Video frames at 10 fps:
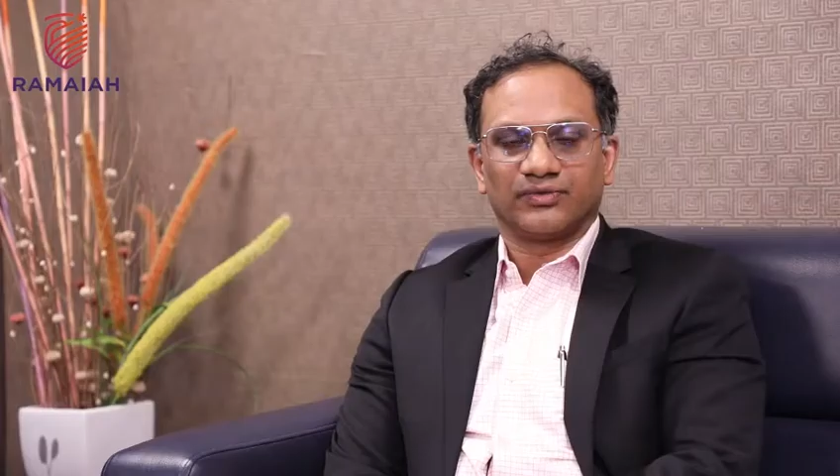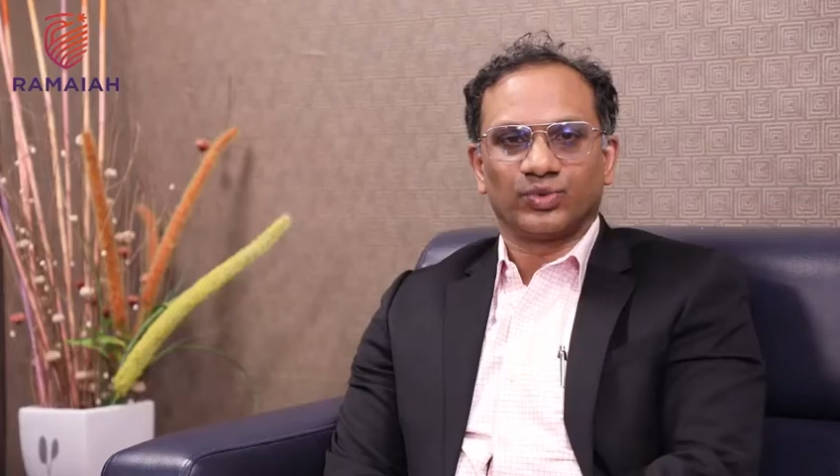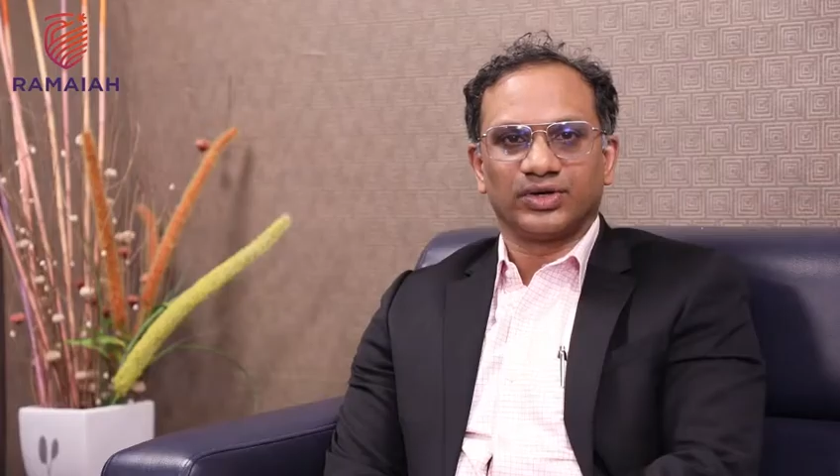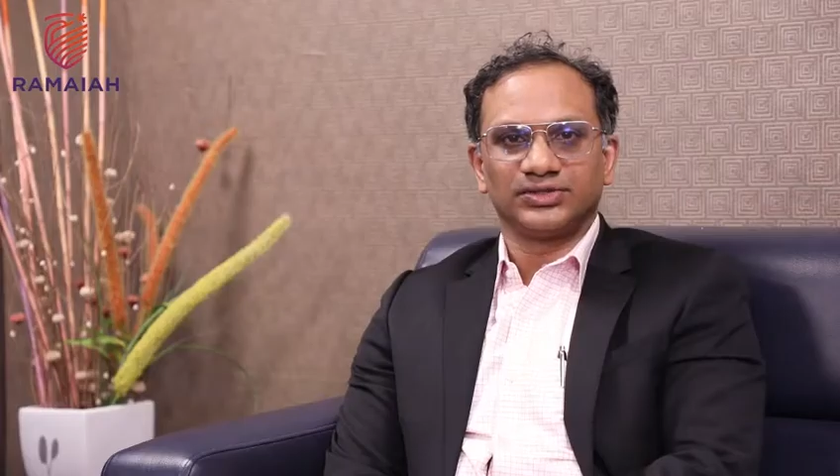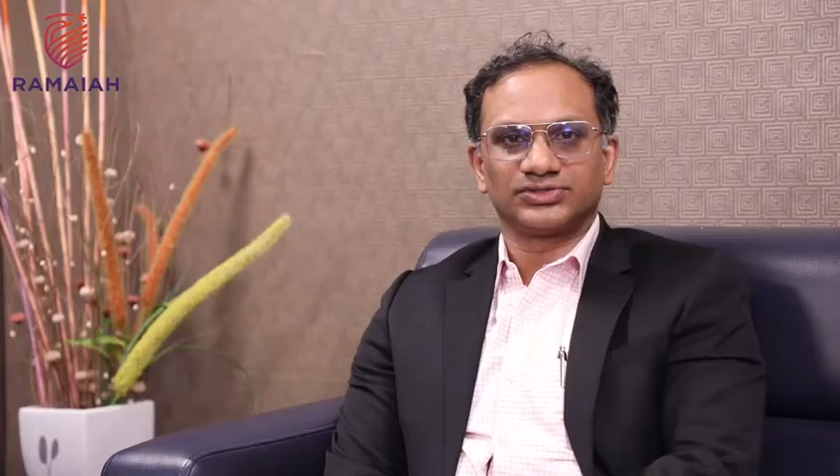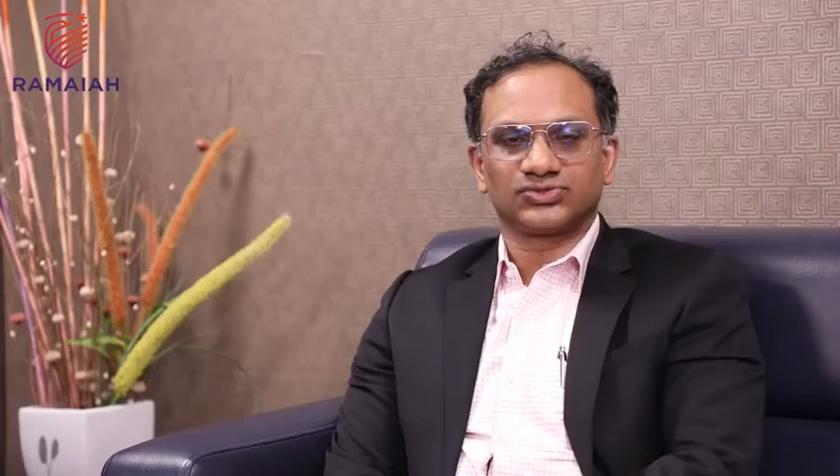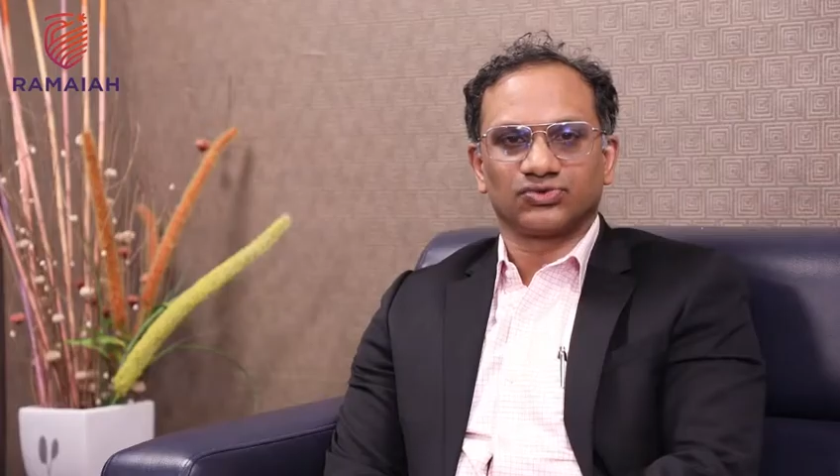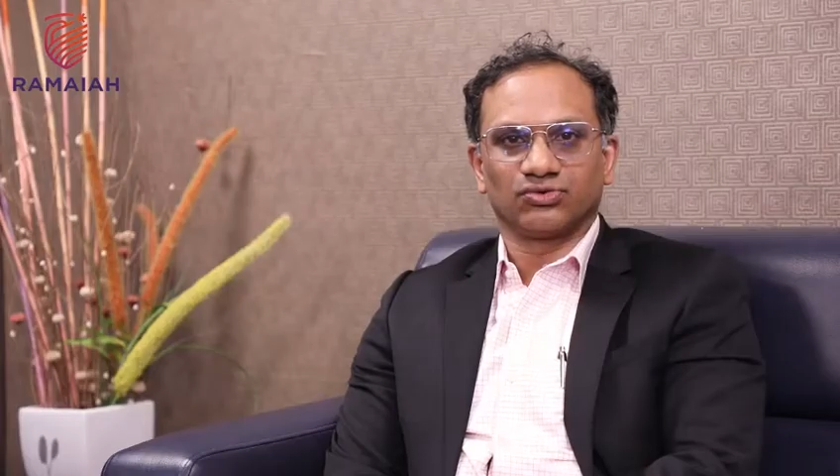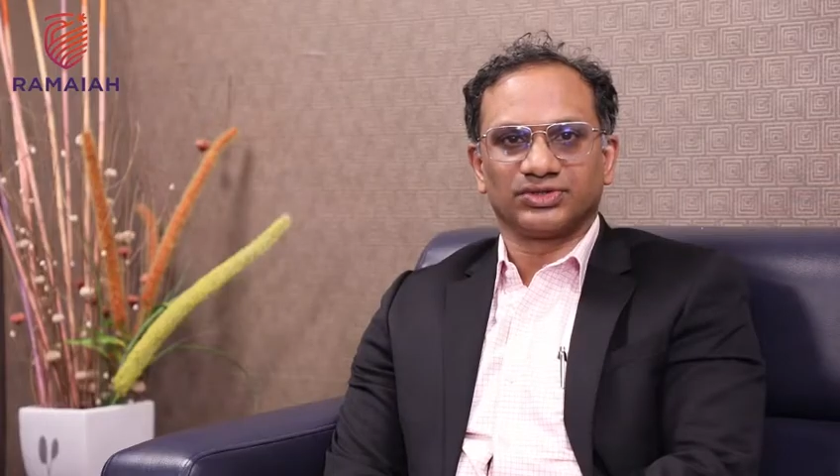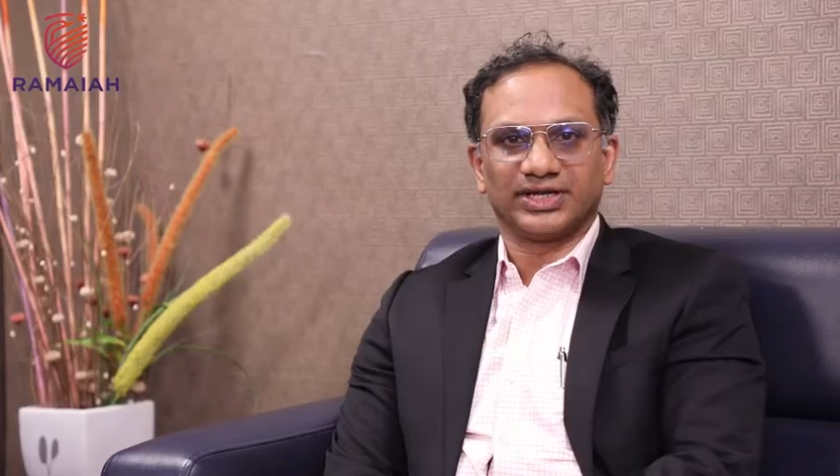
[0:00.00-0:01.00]
World
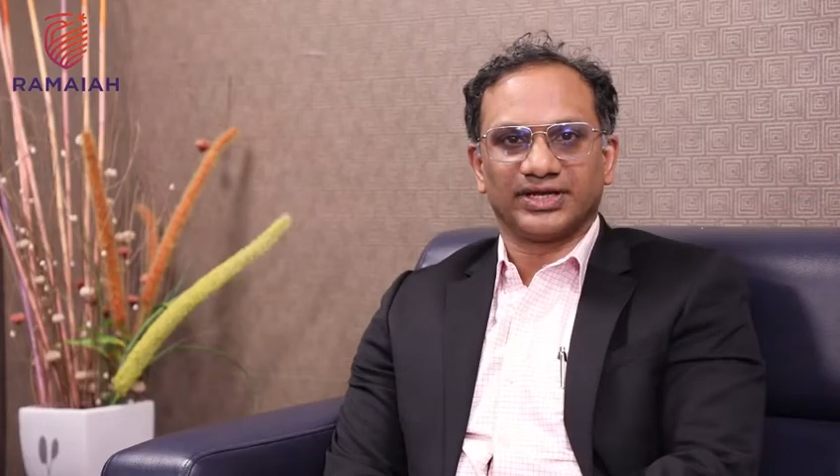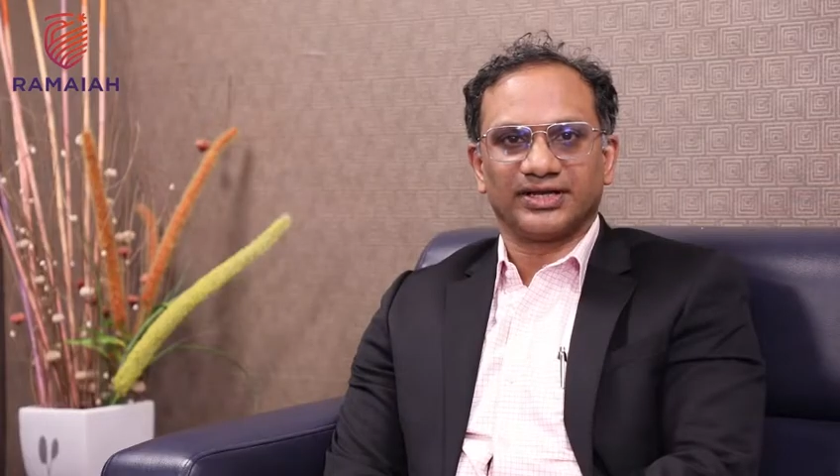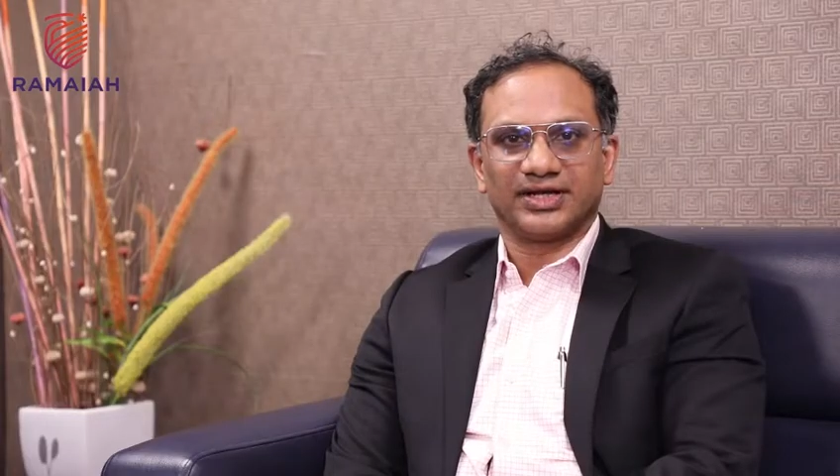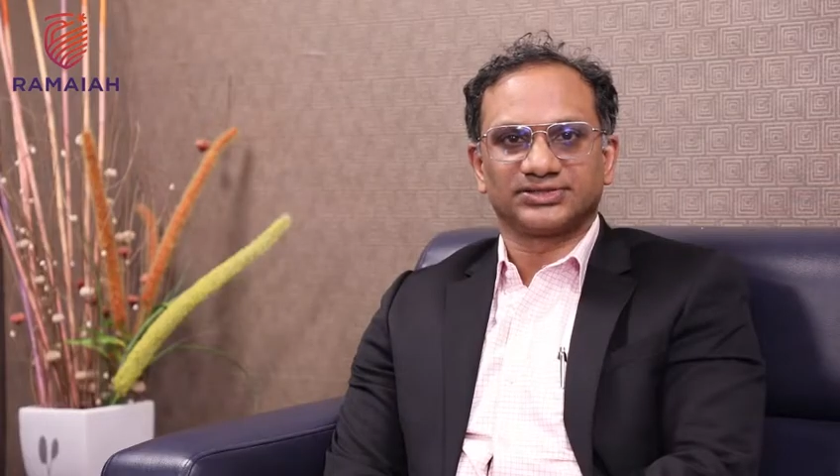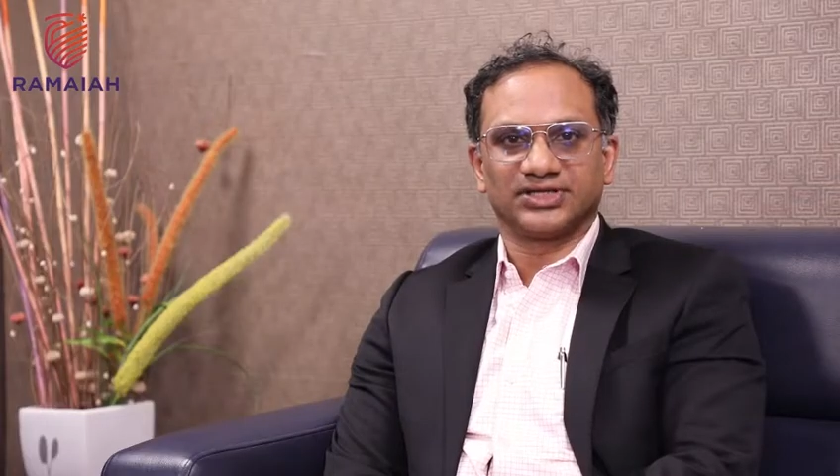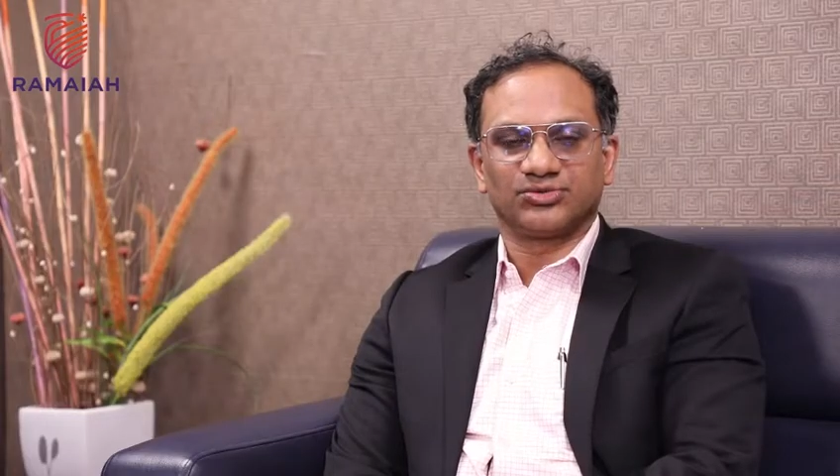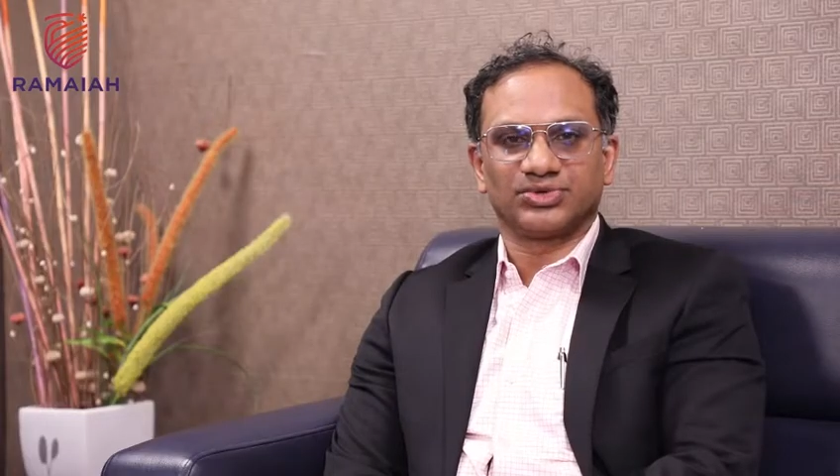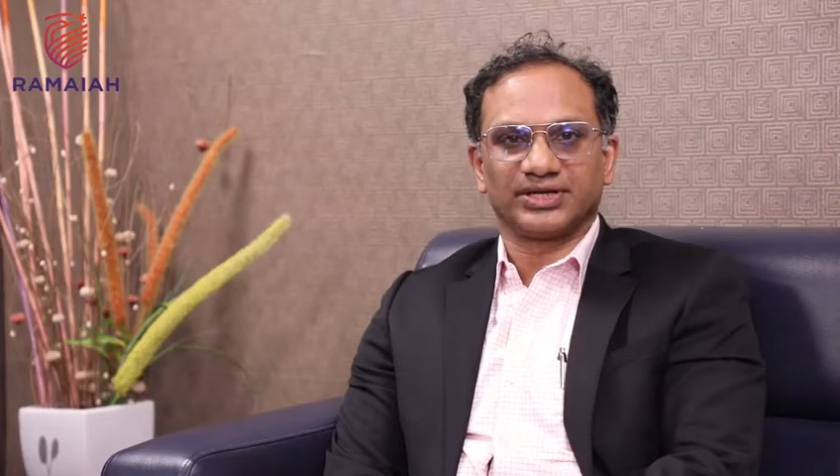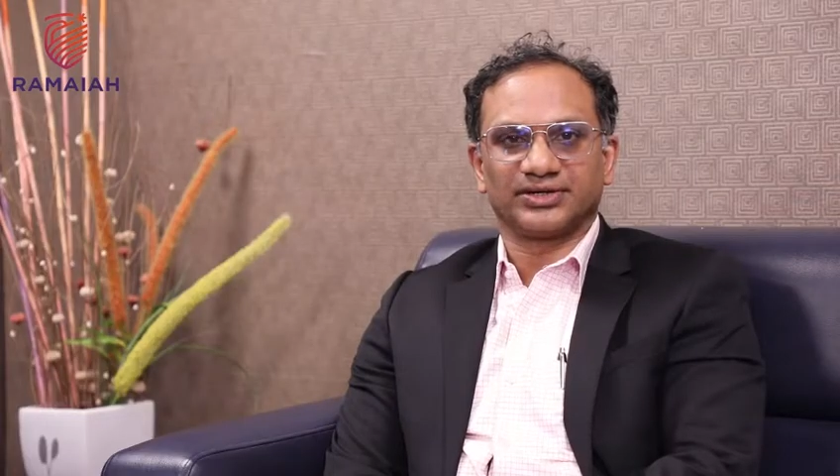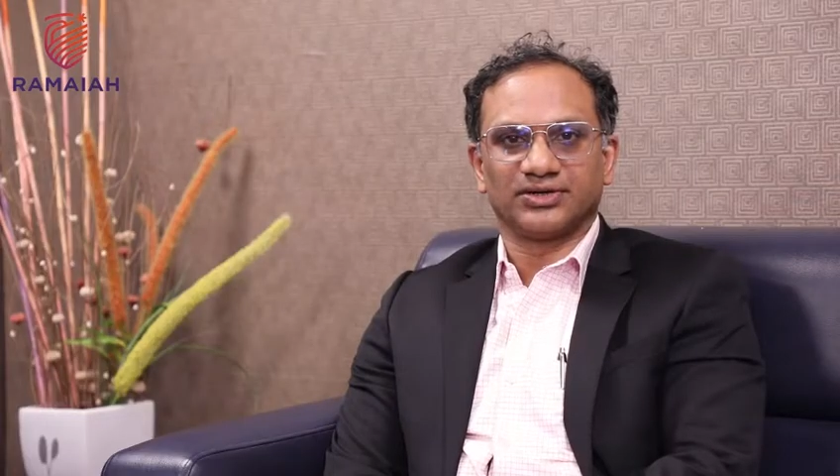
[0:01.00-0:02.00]
Stroke Day is
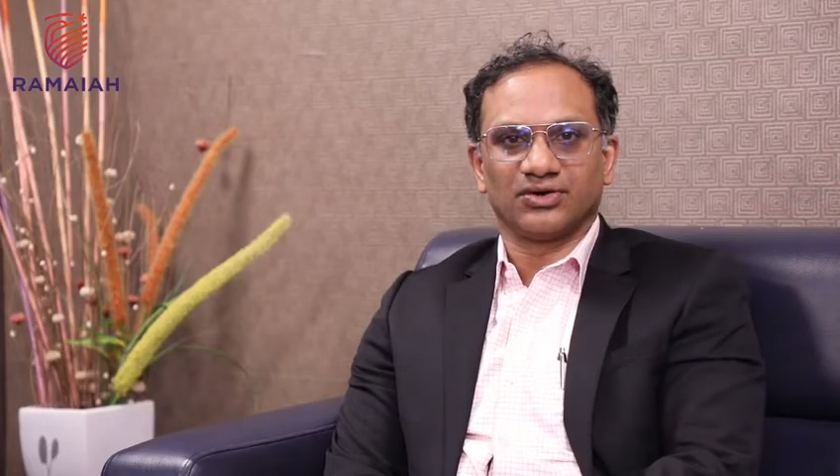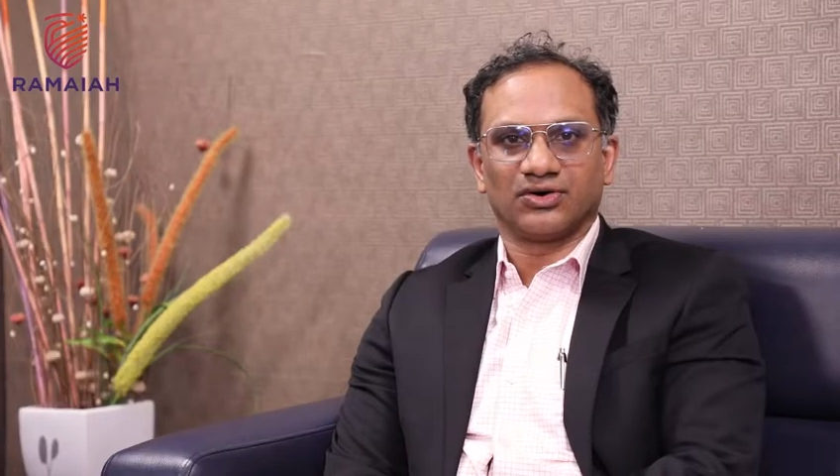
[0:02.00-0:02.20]
celebrated